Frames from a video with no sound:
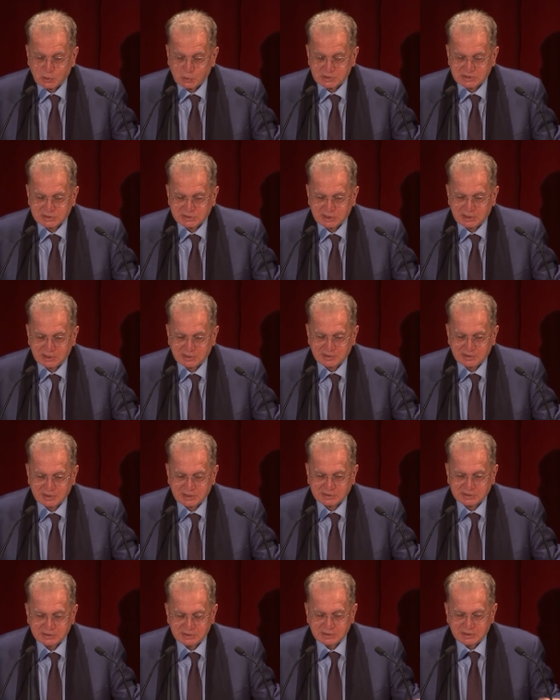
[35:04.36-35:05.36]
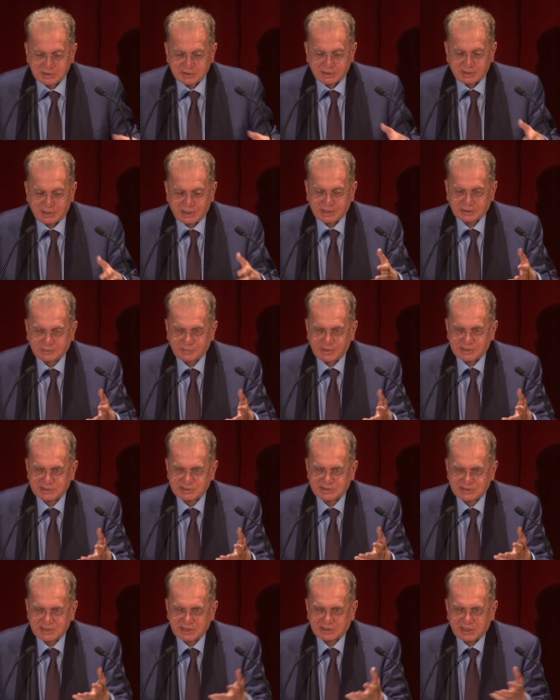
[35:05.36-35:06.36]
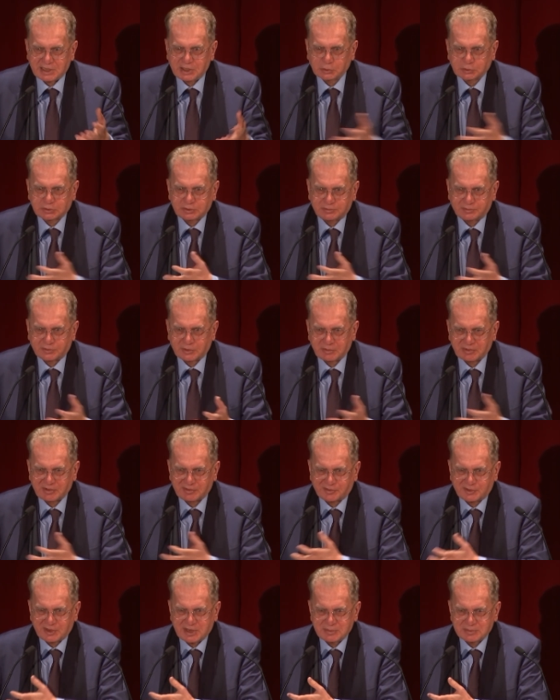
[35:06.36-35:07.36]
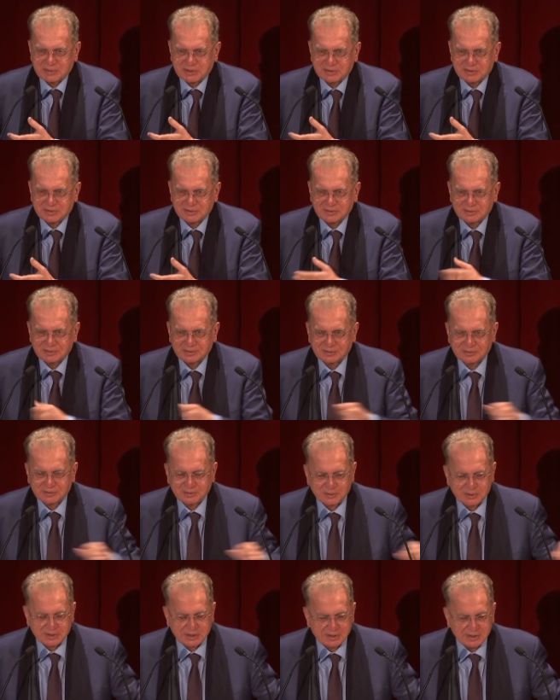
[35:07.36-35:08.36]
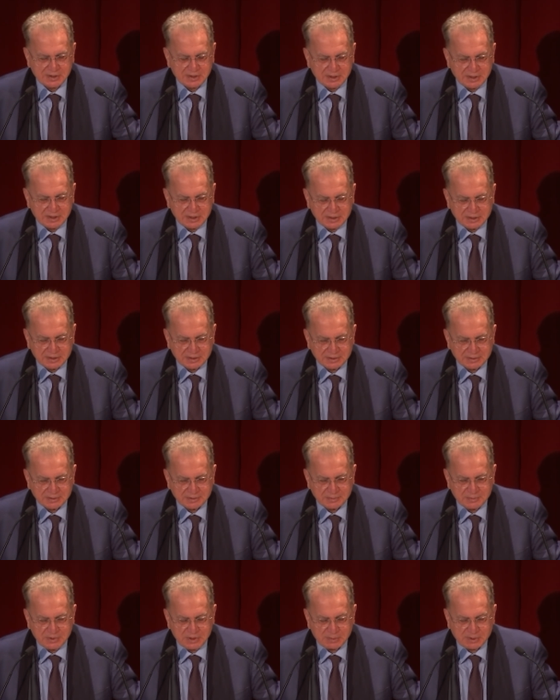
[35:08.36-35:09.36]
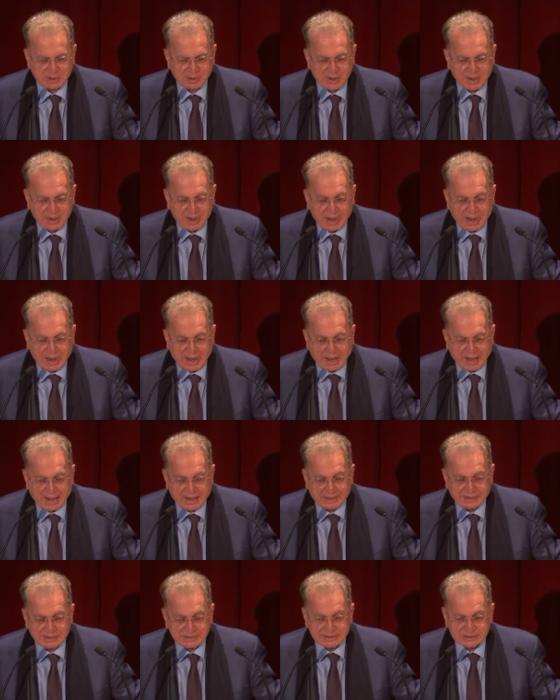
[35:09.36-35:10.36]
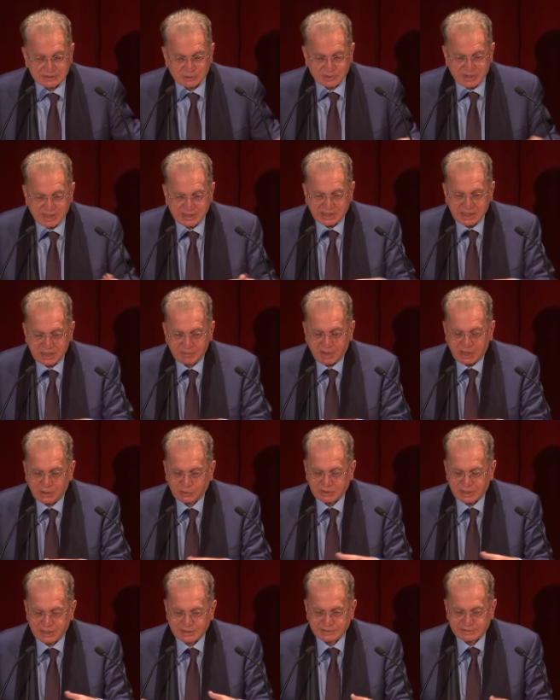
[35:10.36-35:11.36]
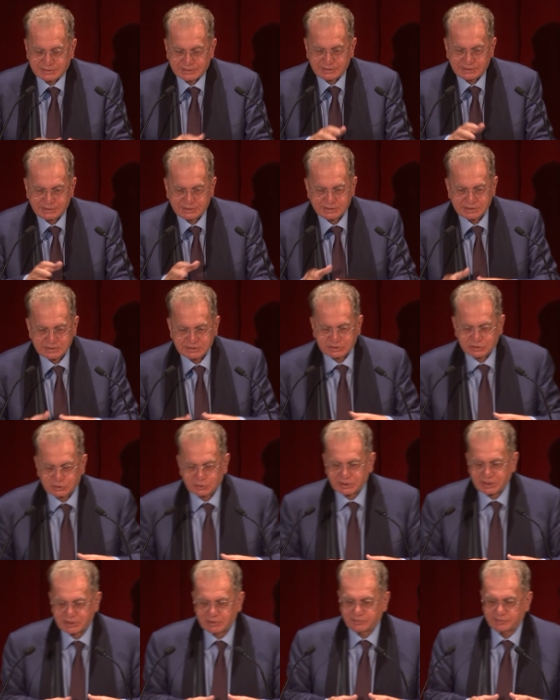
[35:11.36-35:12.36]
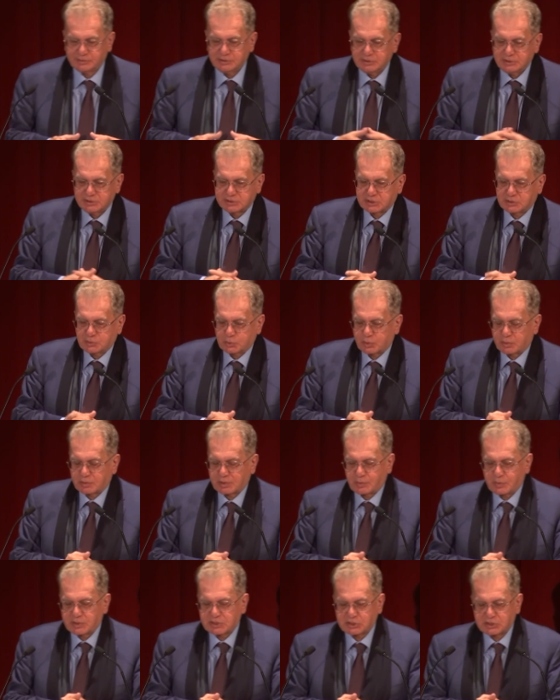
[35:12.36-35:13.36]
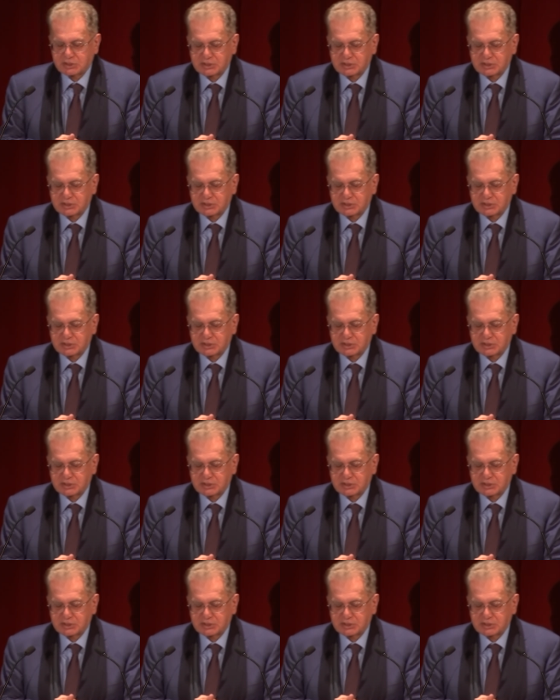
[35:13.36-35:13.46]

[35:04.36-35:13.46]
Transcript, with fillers: was telling that art must get out from the frames to the people. Uh, so they came out, and uh, the story of Sakura, the question